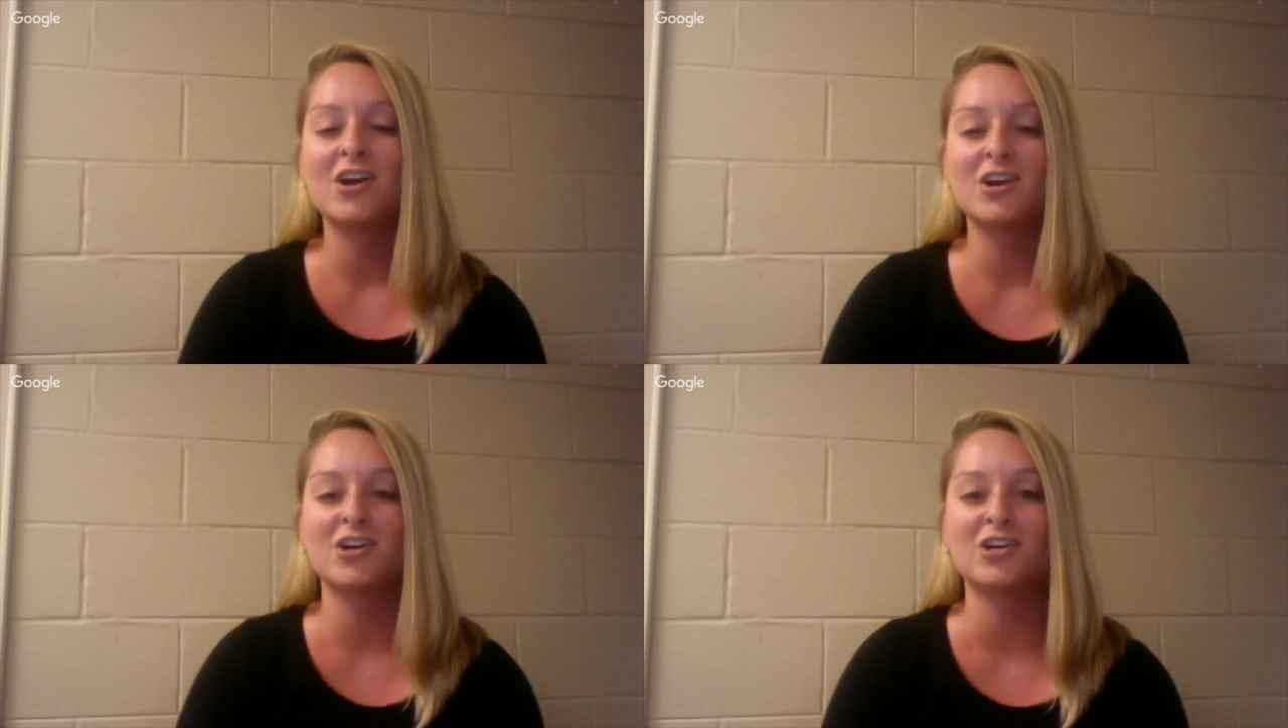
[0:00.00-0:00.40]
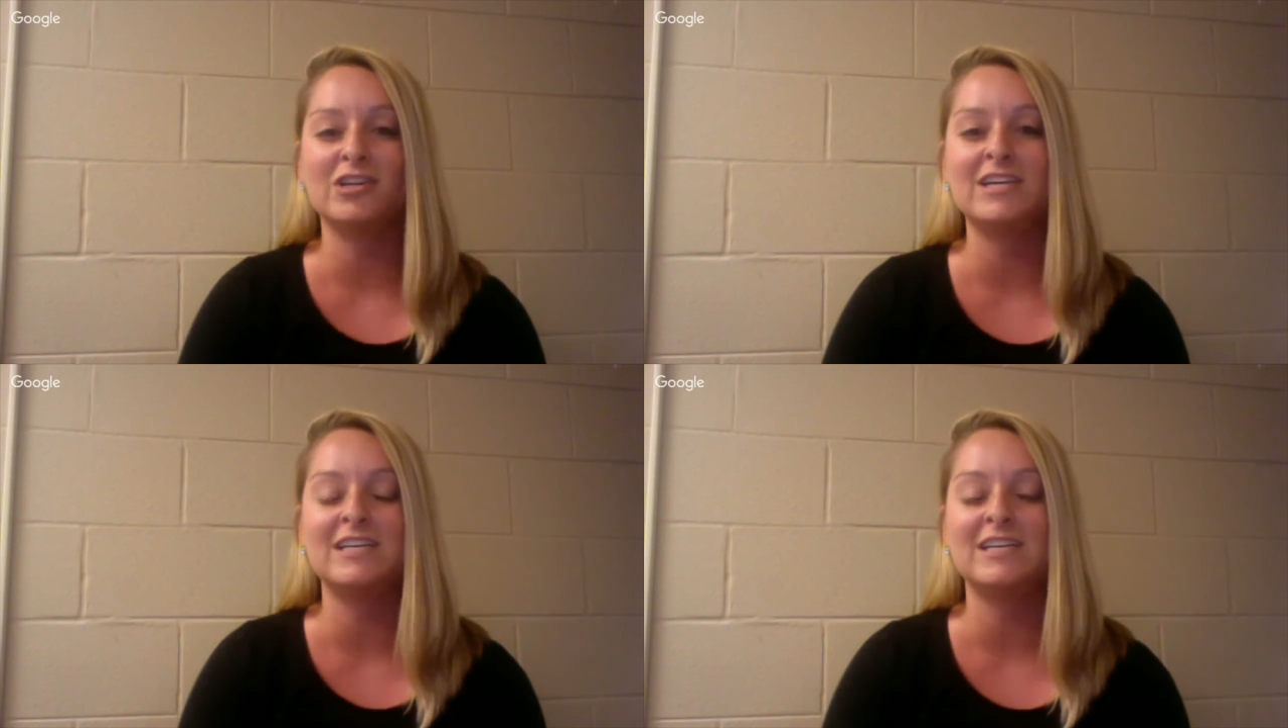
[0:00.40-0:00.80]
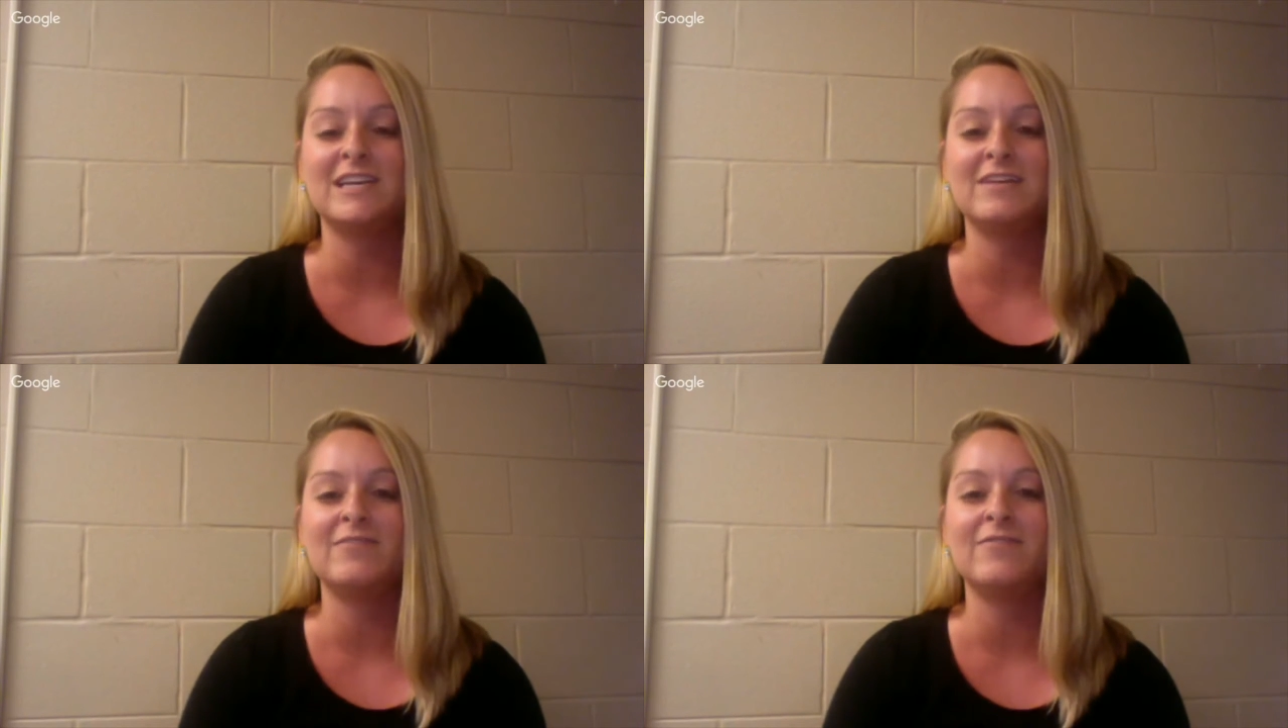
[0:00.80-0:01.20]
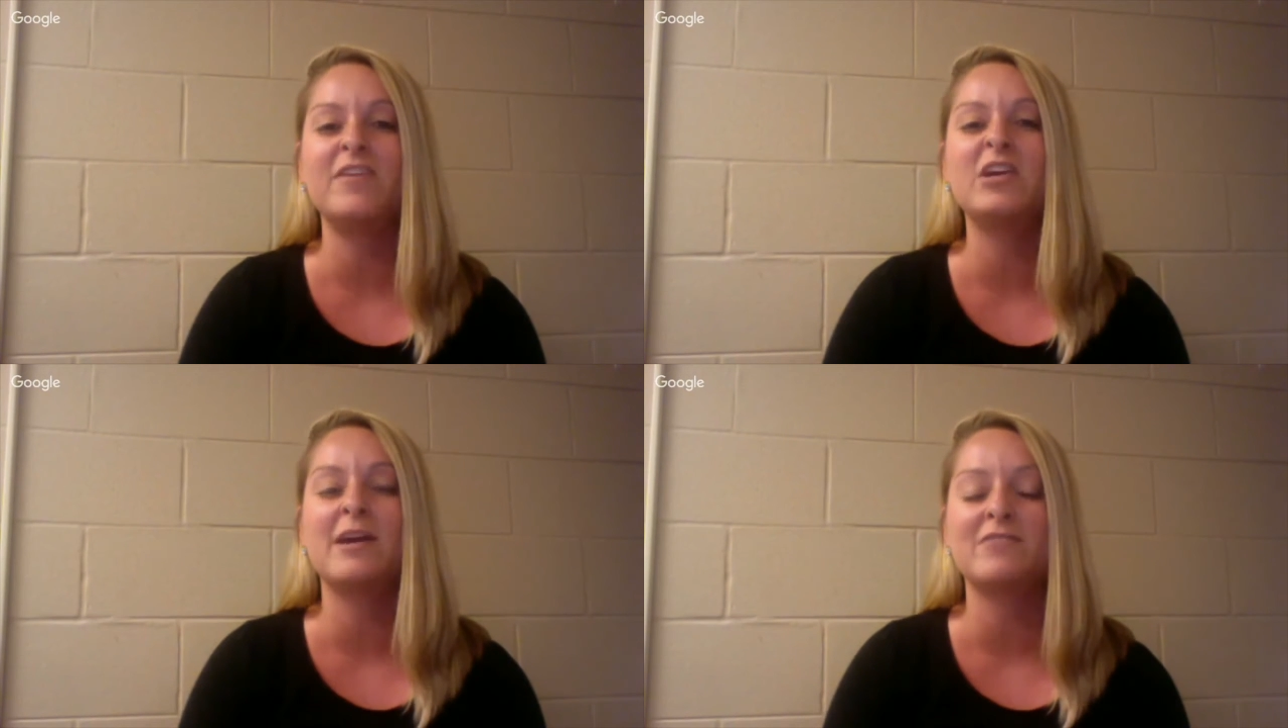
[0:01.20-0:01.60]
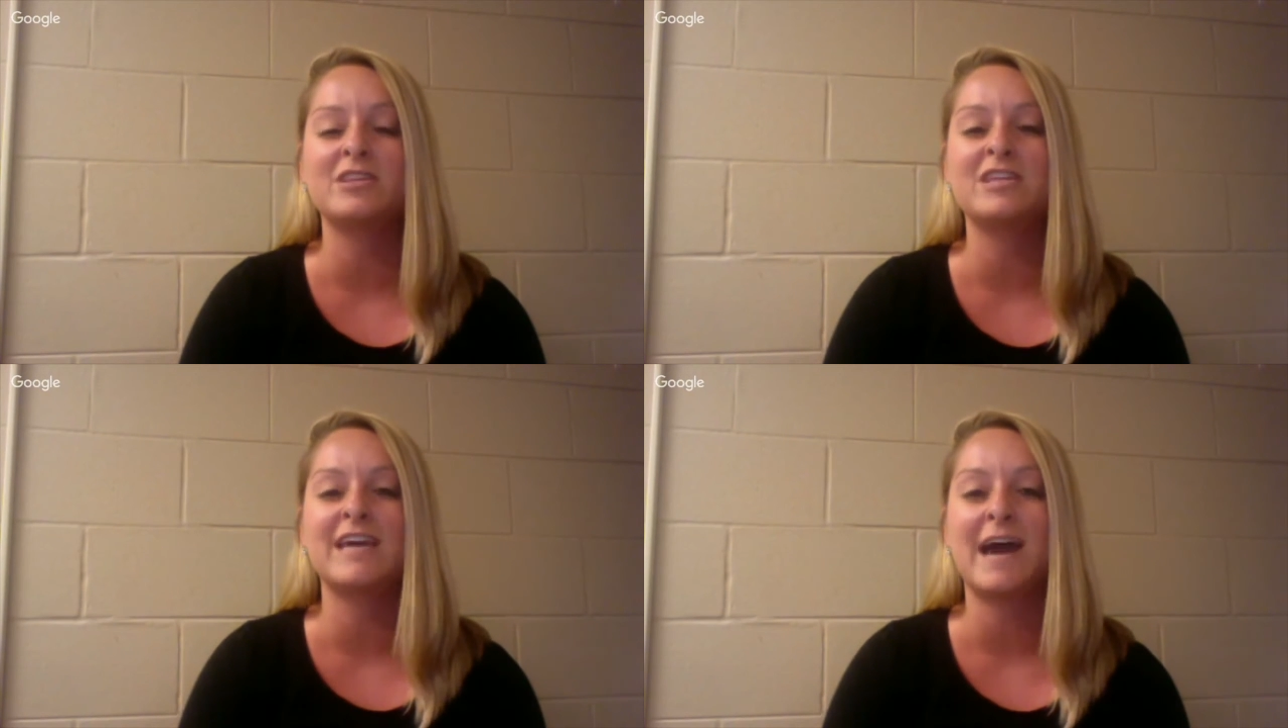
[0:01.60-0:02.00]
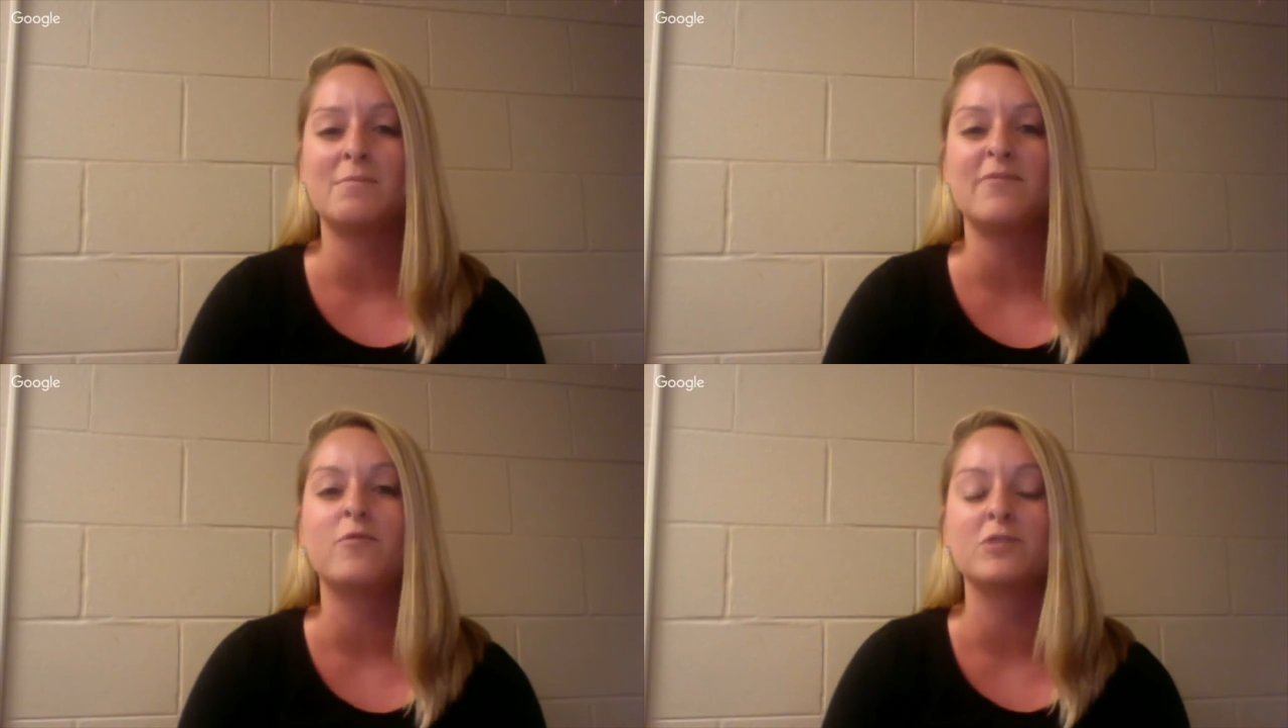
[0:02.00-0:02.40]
early and figure everything out before